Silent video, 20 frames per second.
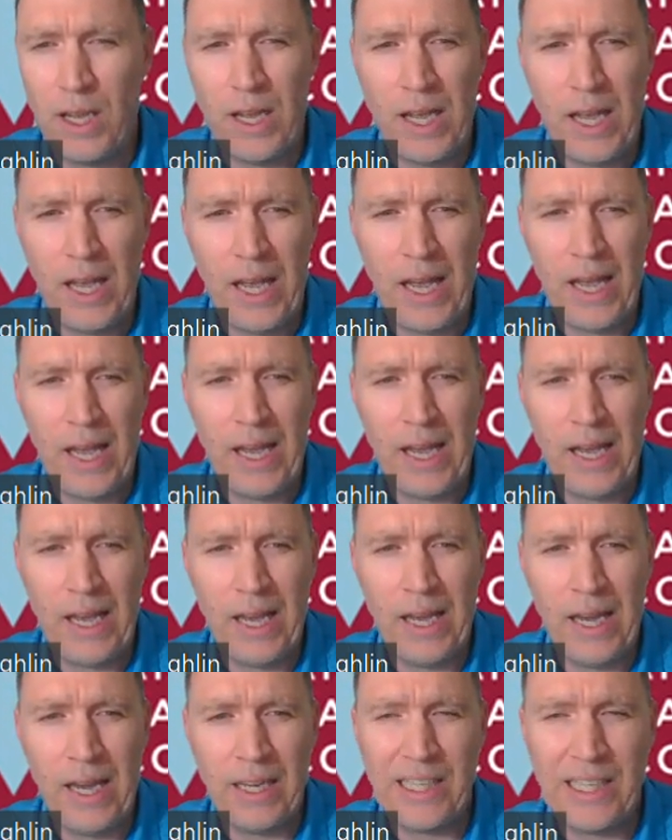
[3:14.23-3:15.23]

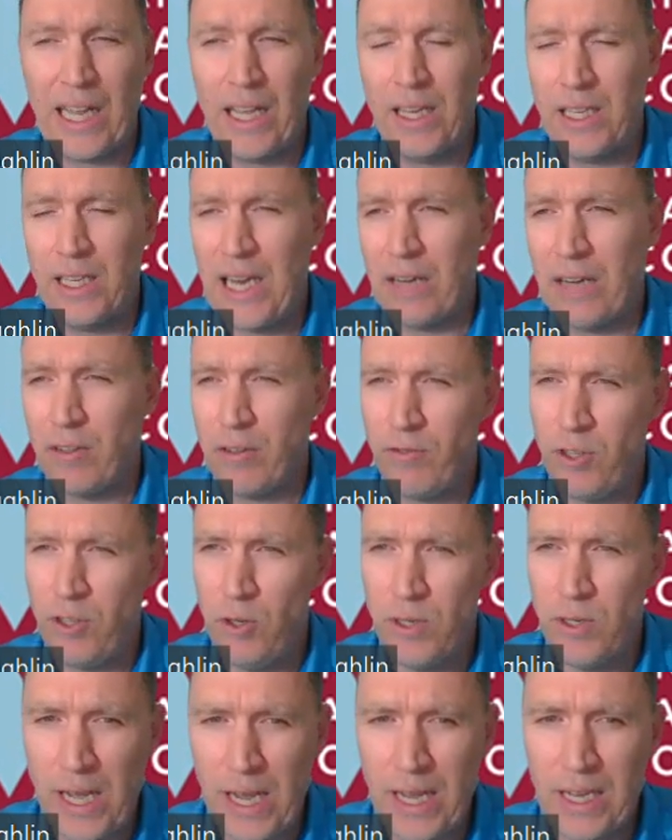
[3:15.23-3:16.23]
and you'll have a
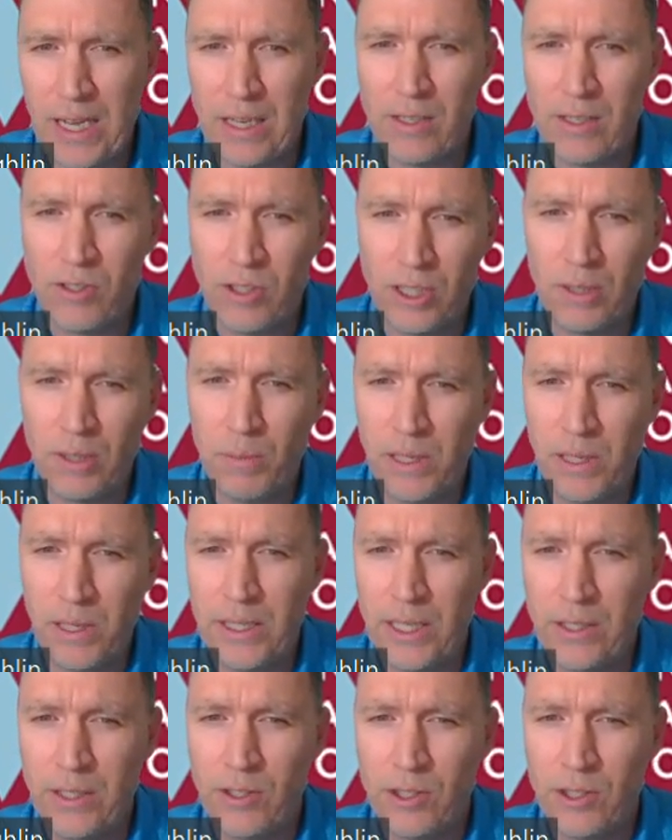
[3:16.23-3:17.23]
few days to complete
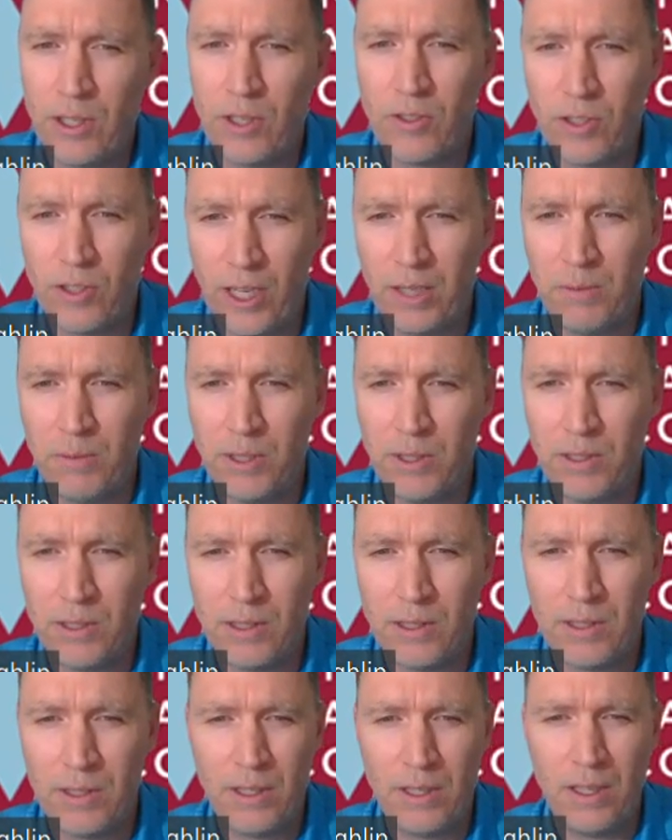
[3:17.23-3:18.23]
each assignment,
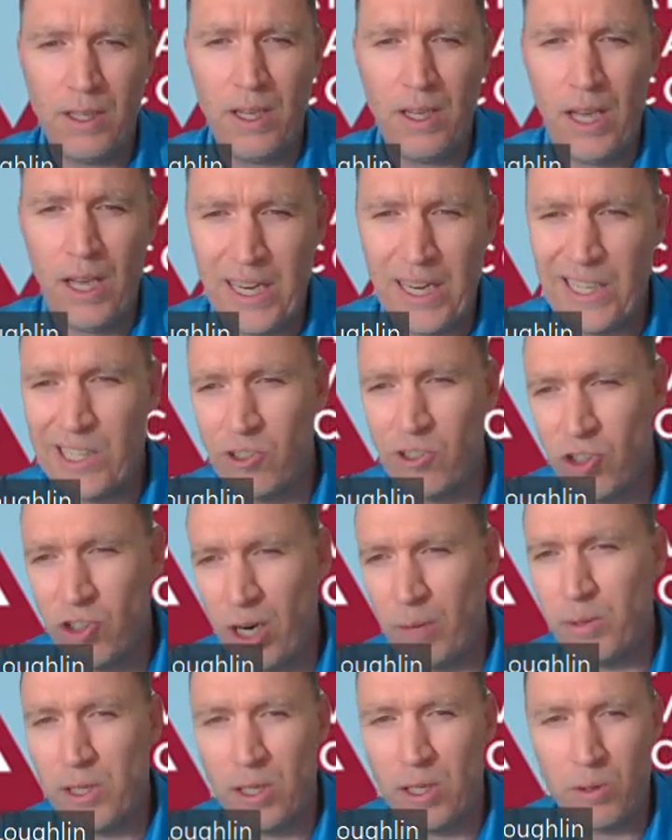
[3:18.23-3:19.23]
and you can
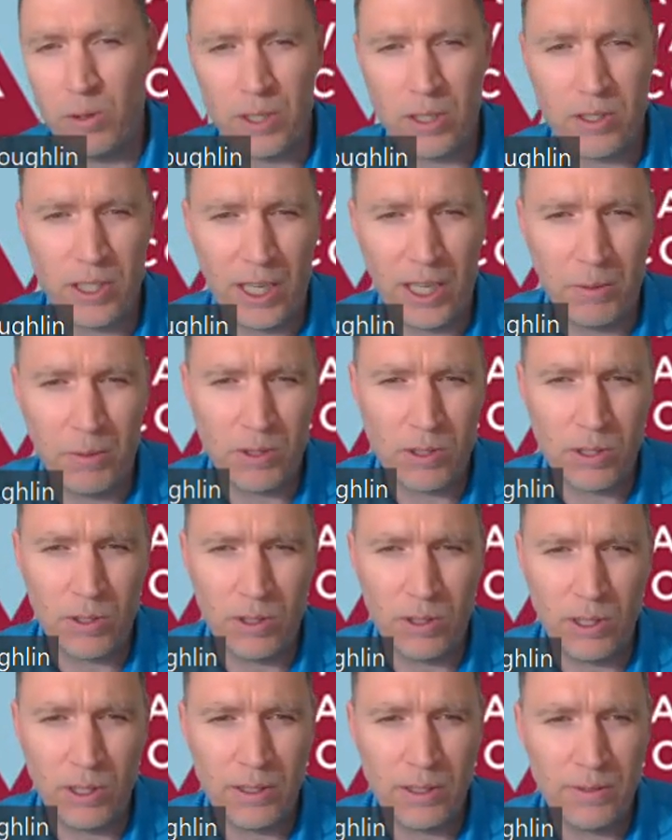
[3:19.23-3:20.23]
drop your lowest assignment
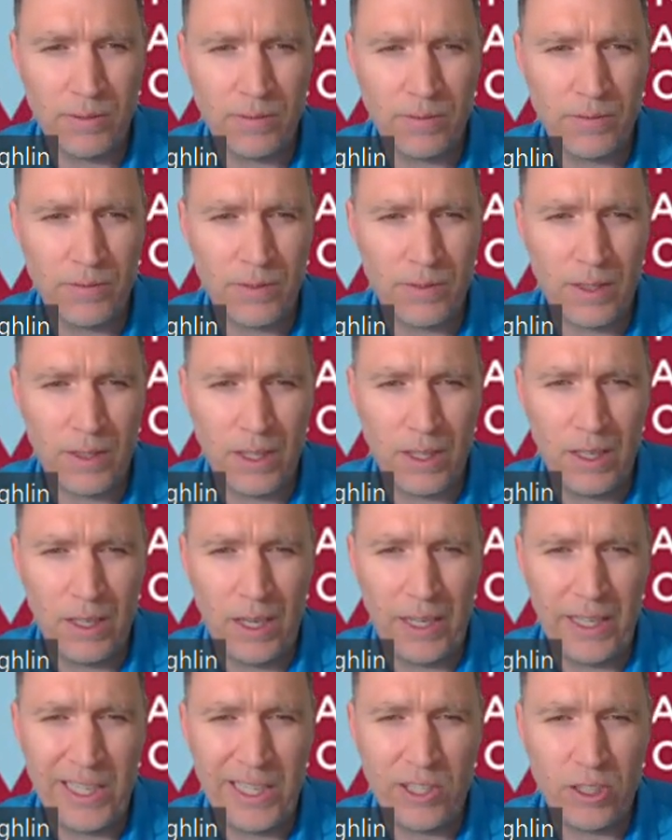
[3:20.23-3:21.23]
score.
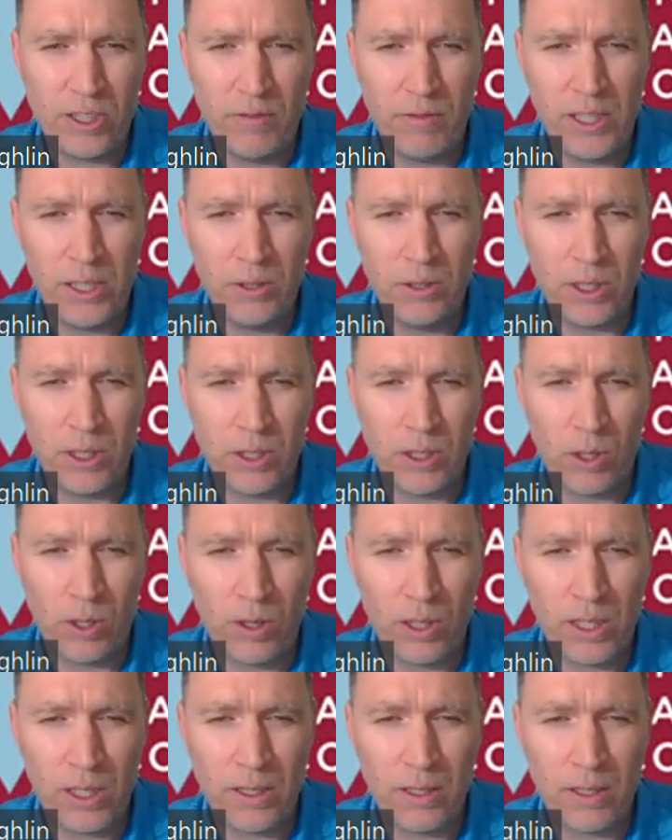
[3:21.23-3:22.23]
And here's a video
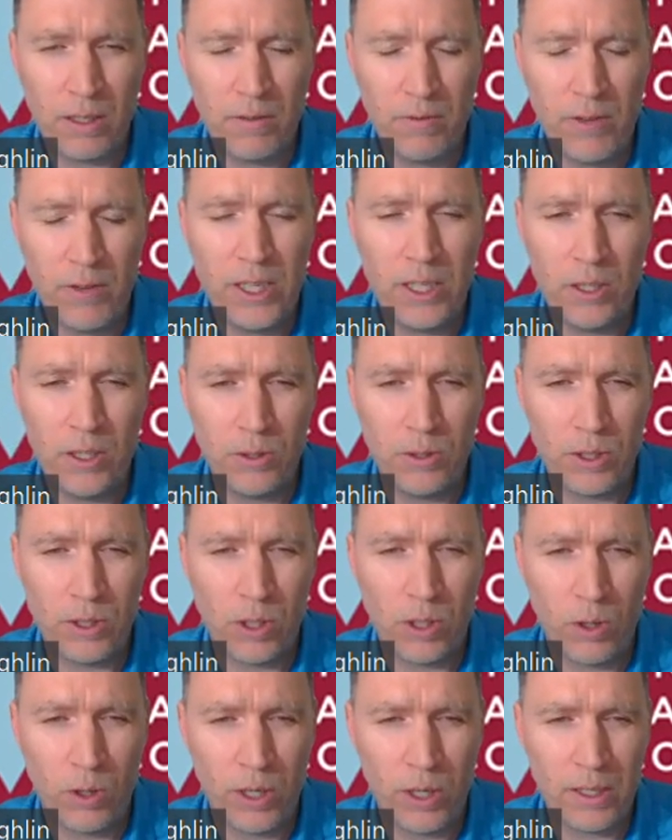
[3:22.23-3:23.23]

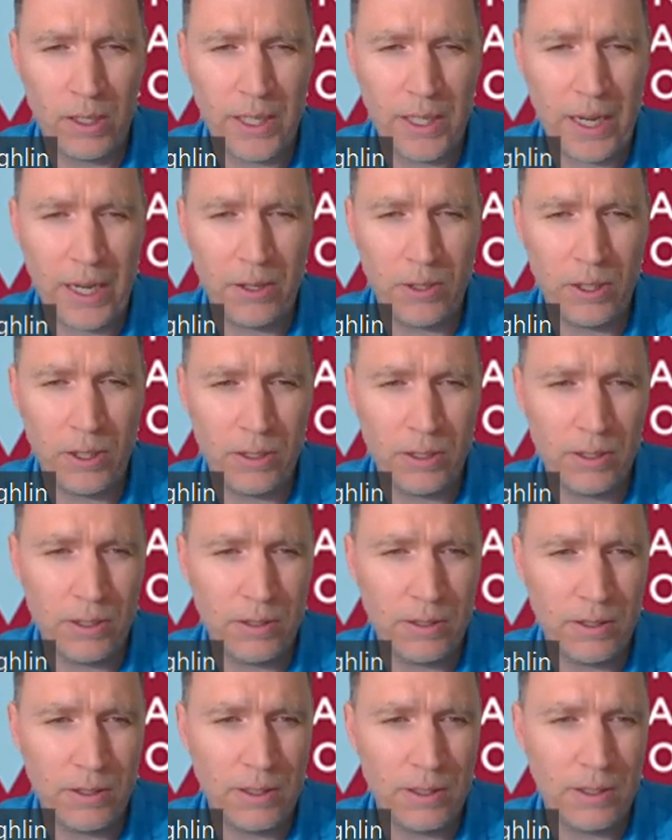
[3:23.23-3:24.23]
tutorial on how you'll
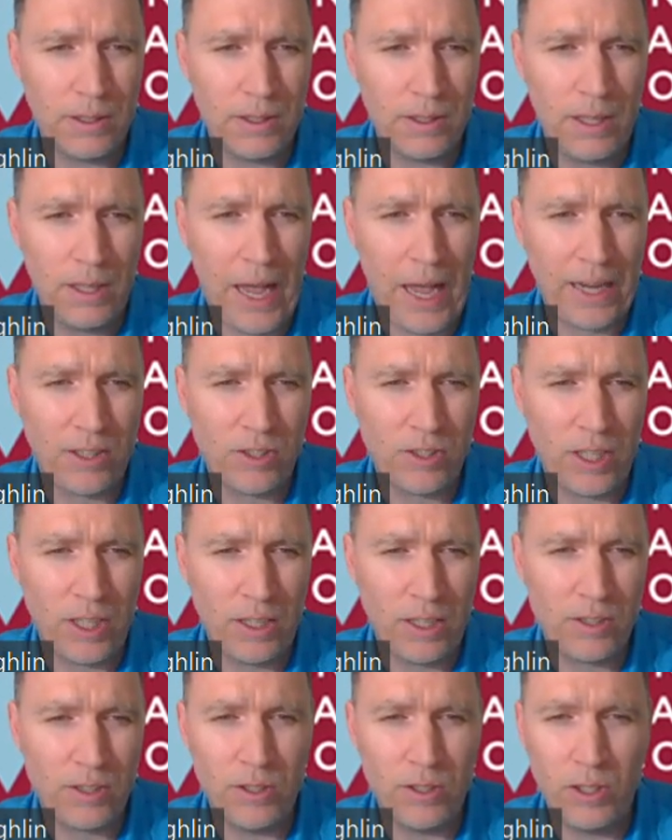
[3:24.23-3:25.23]

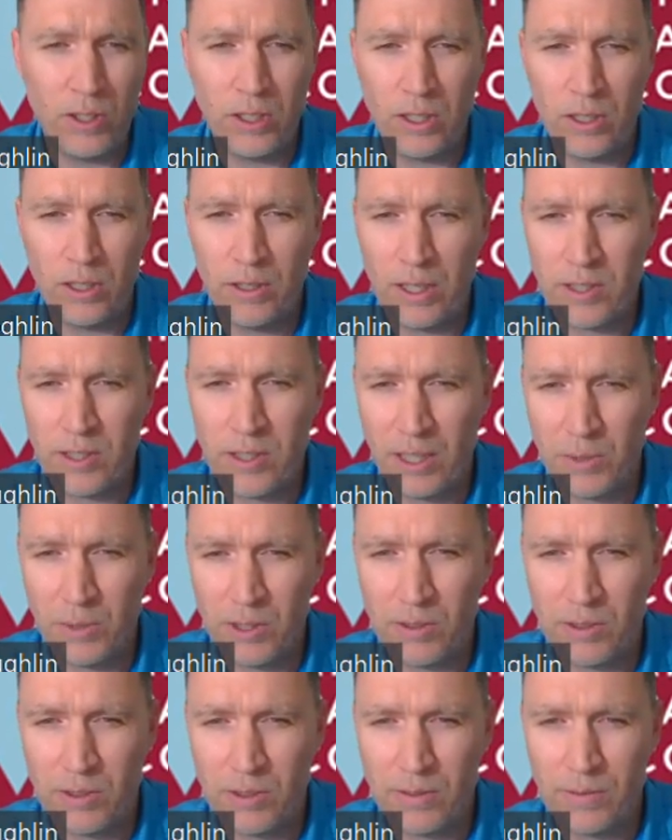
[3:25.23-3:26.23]
access and do your
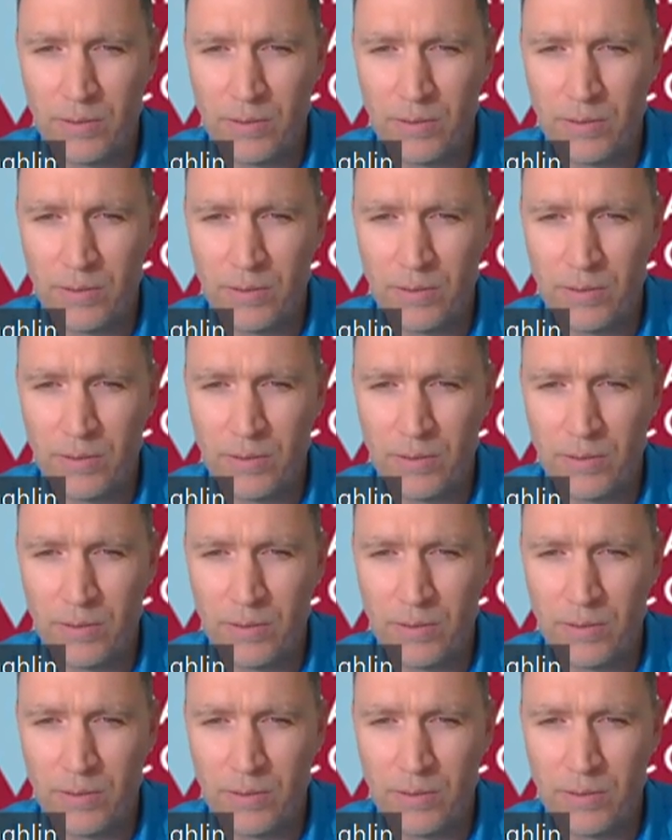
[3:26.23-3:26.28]
assignments.